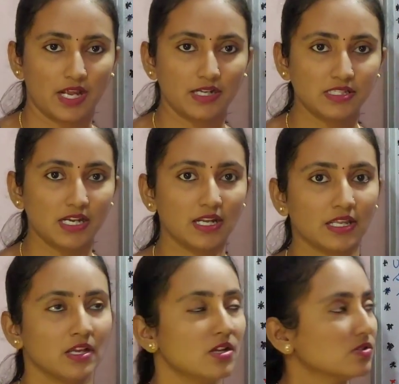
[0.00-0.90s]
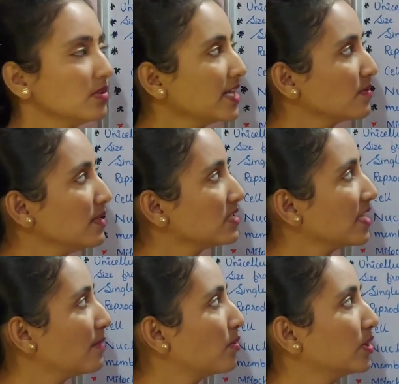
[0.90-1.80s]
Understanding? So next we will
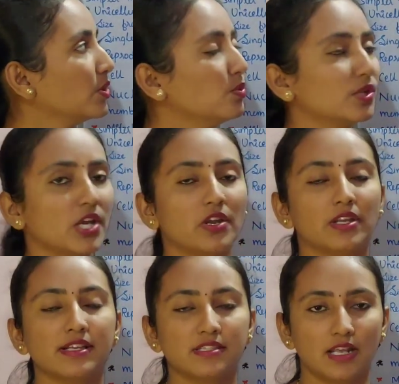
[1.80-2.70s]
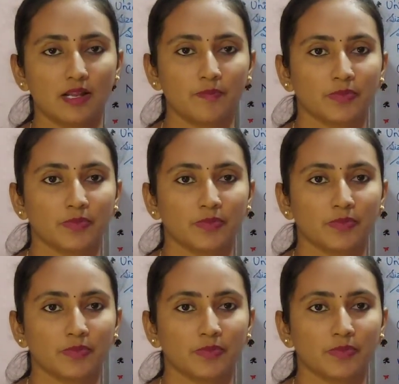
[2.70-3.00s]
see about the eukaryotic cell.